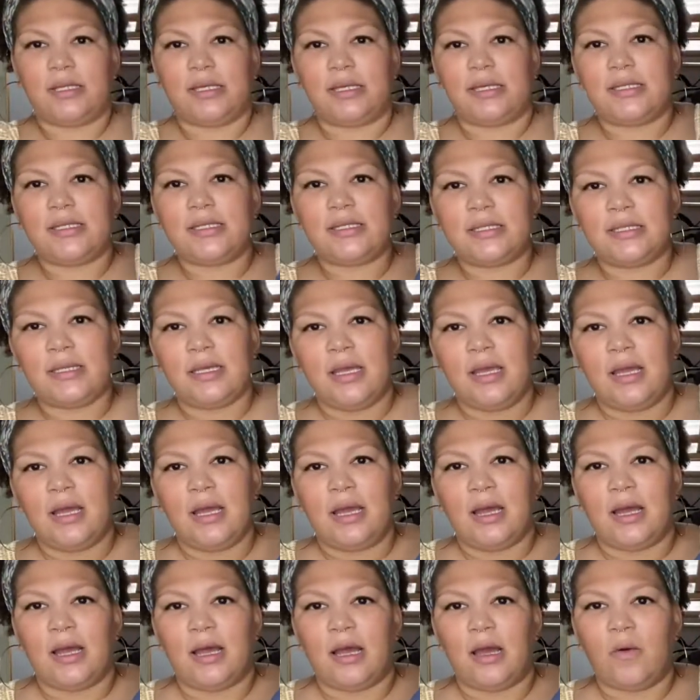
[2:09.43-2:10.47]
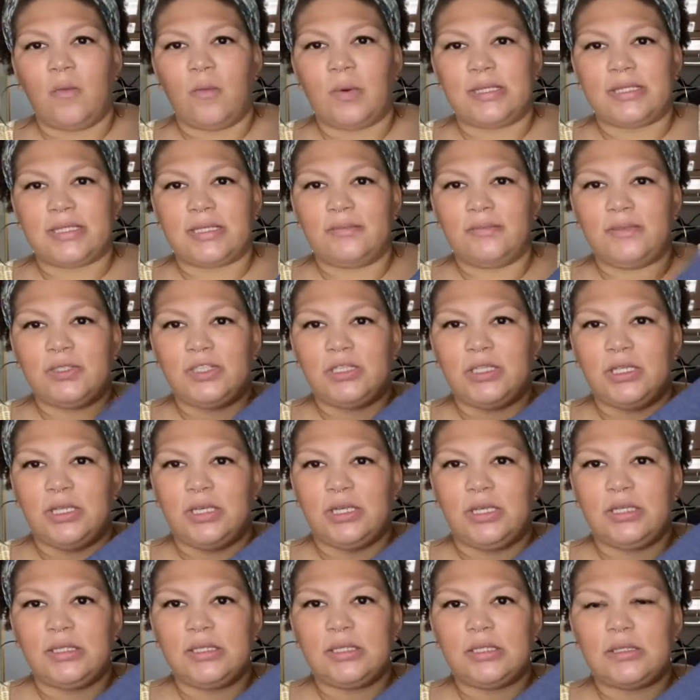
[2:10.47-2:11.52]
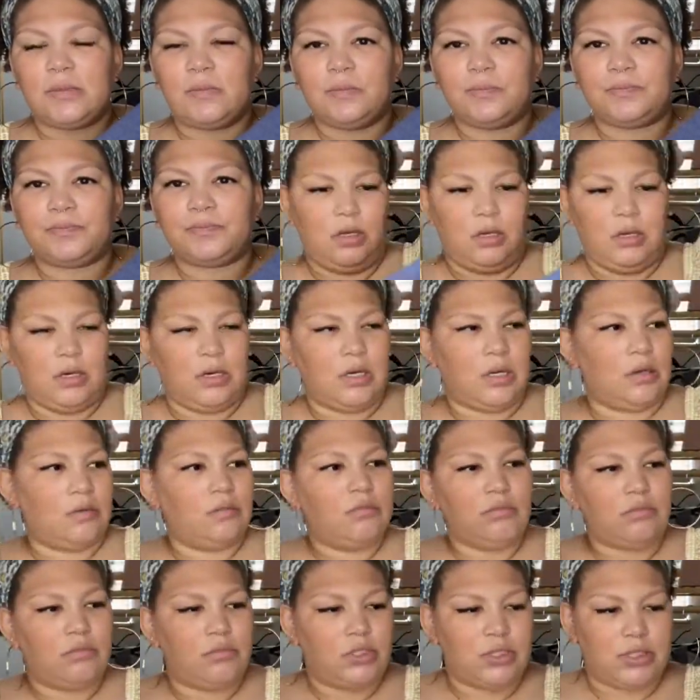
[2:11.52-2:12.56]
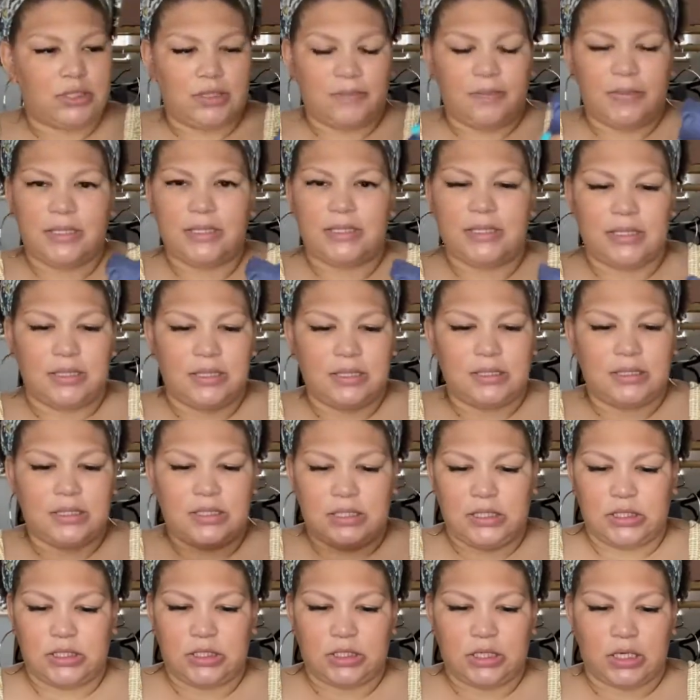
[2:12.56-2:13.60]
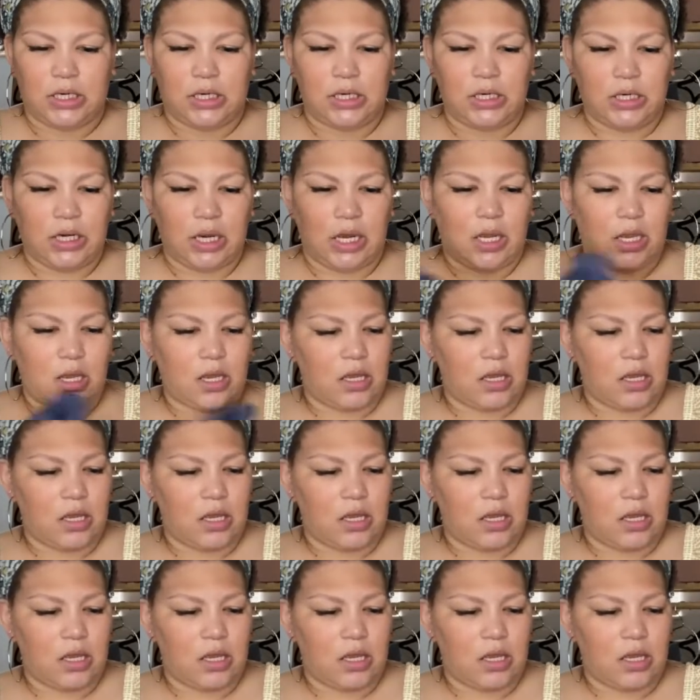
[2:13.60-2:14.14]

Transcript: this with some jeans, you know, just a basic t-shirt,